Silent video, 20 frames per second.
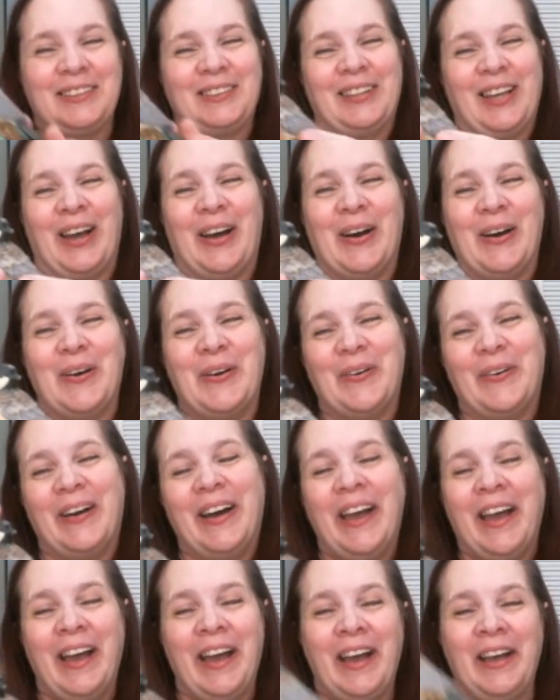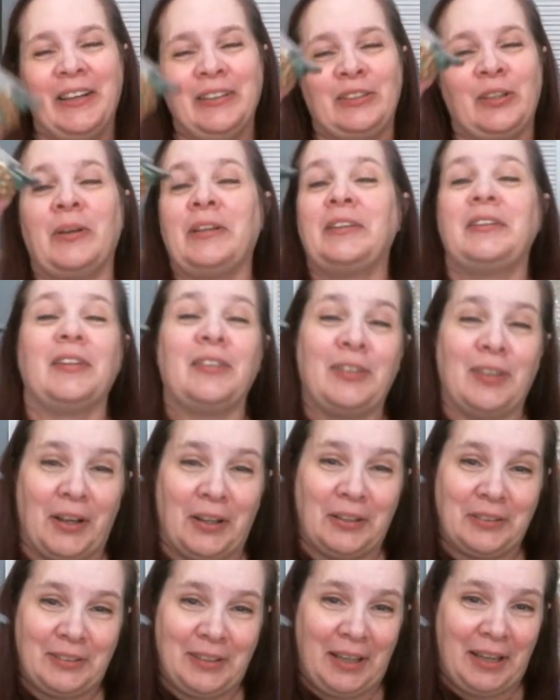so so it's a
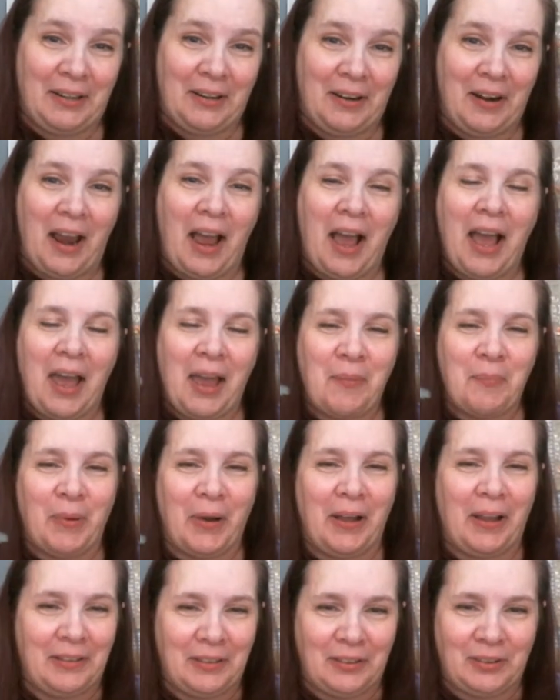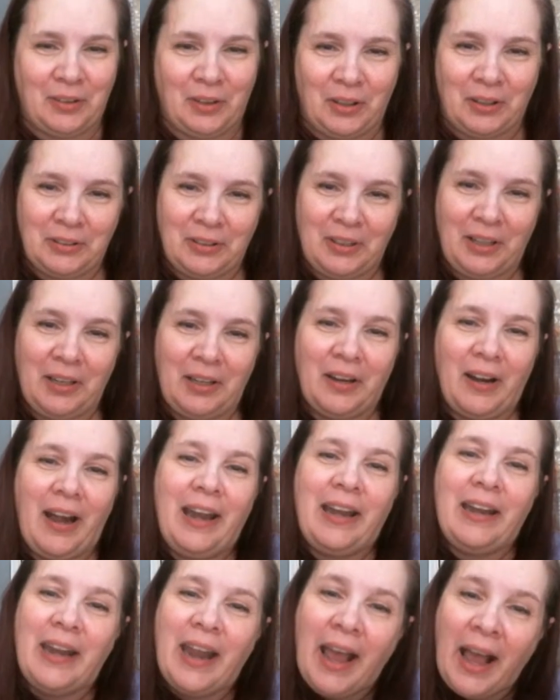salt shaker i bought a salt shaker
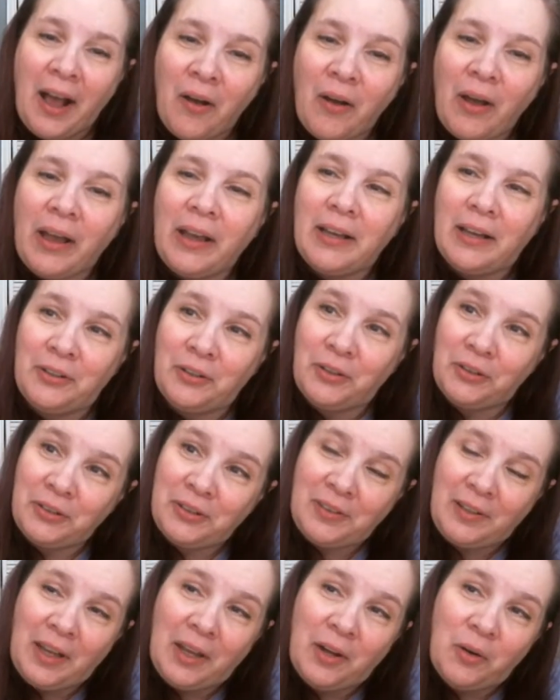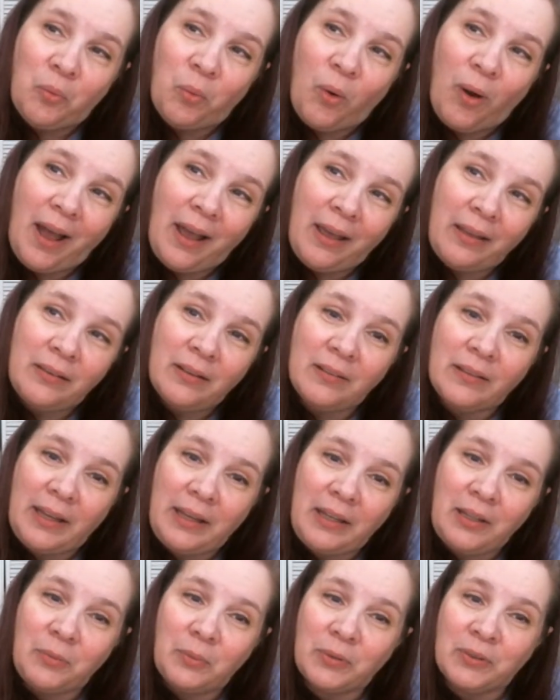and now i understand why the
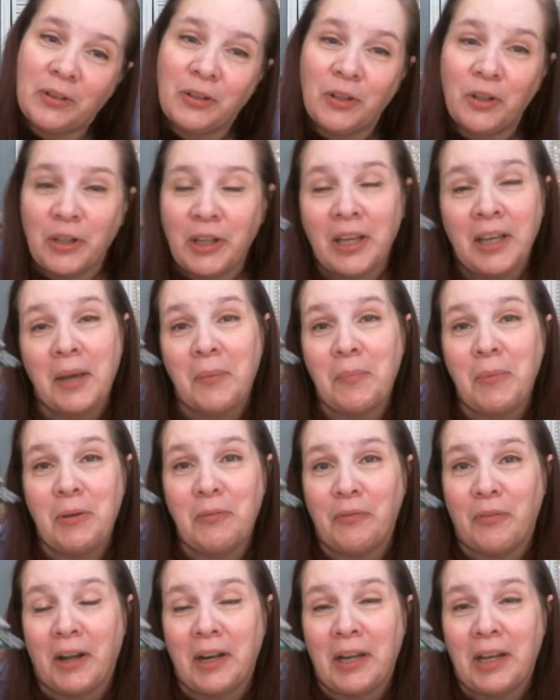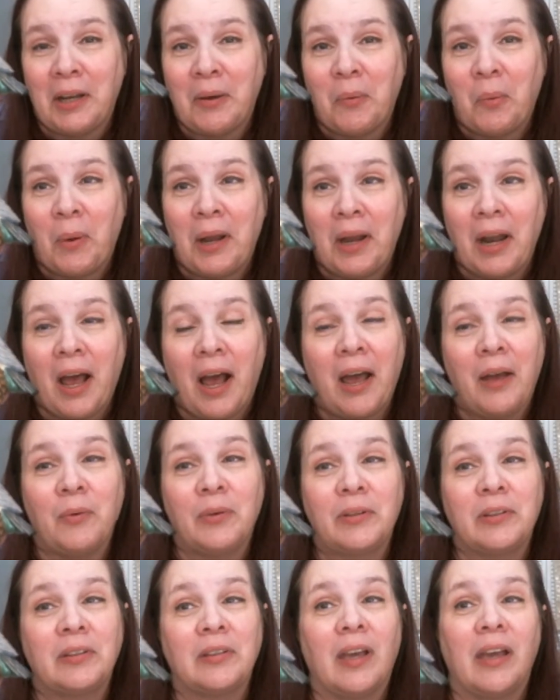lady was looking at me funny when i
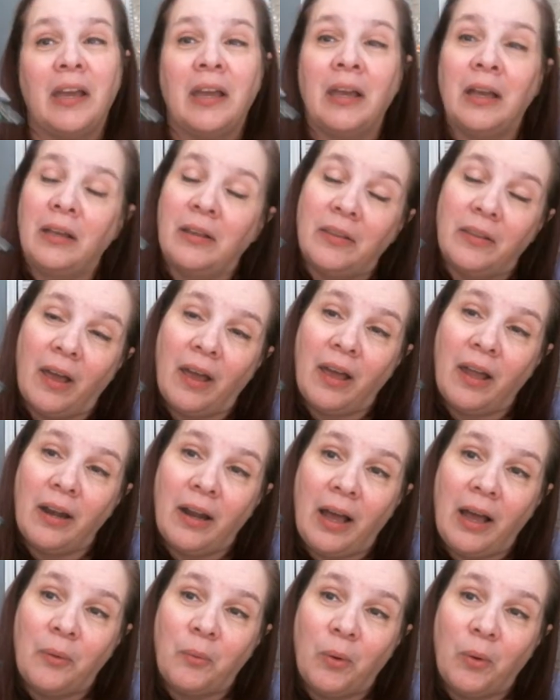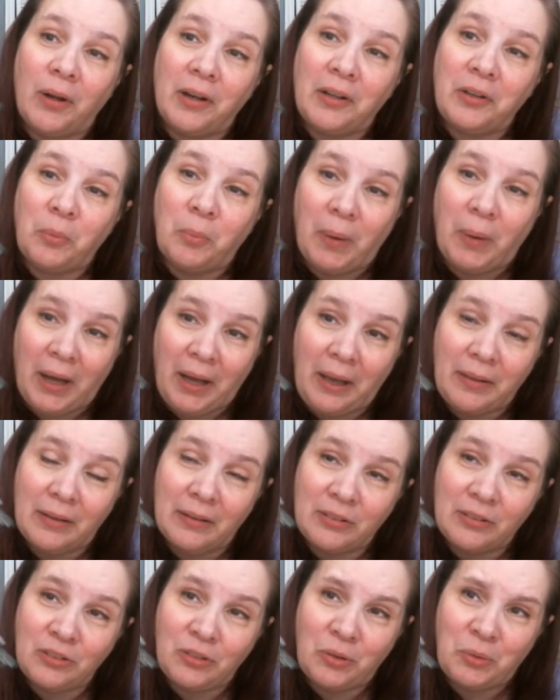was saying that i wanted to buy
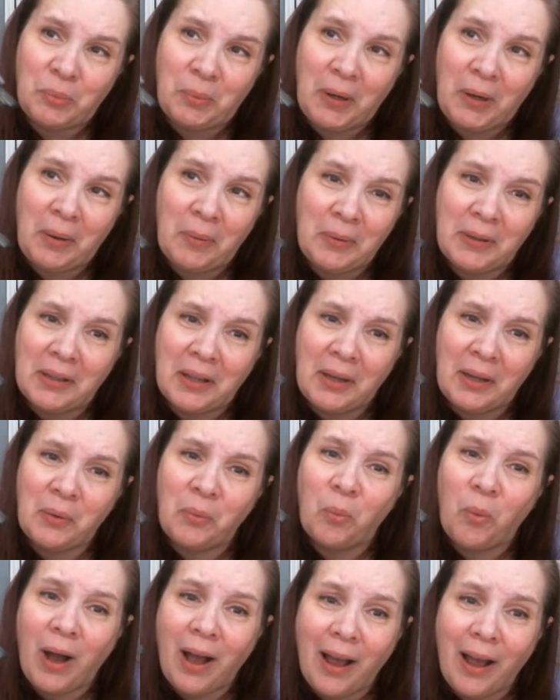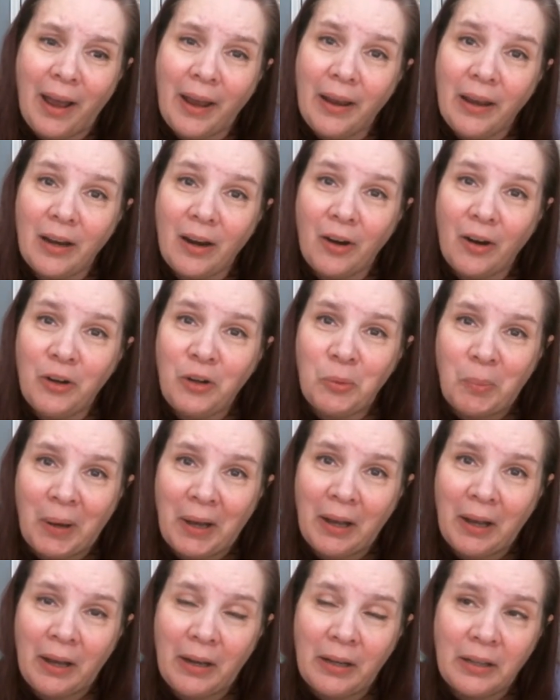this she was probably like why are you
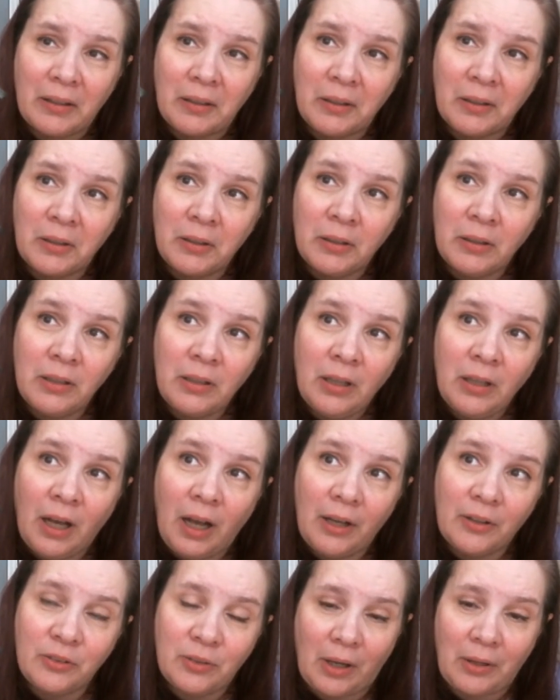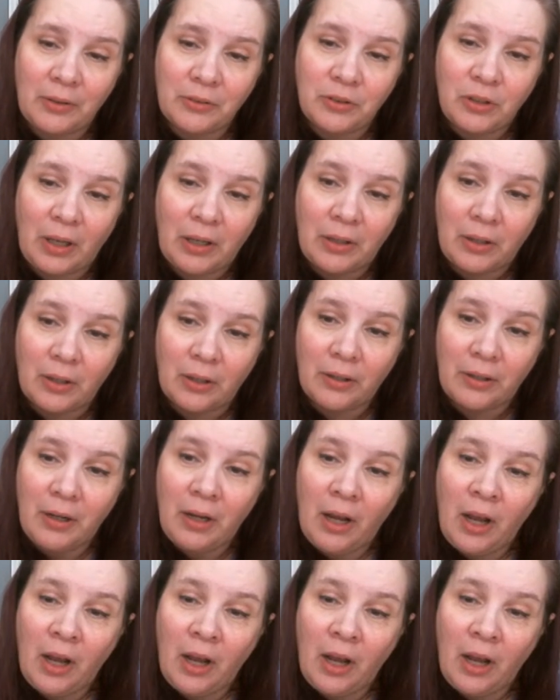buying a salt shaker